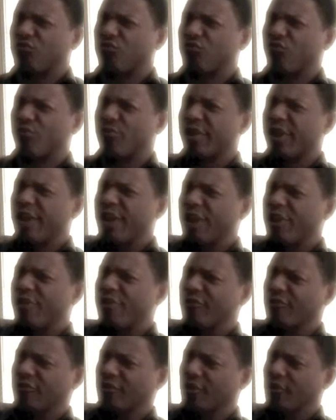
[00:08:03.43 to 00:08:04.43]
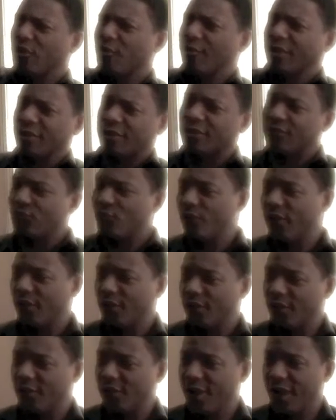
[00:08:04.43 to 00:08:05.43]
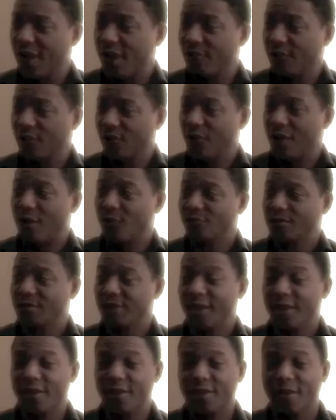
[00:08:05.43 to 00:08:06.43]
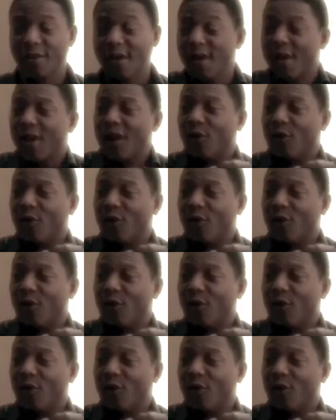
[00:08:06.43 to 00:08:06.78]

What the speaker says: 3 years ago, but this one 1.5 years ago, I was standing there.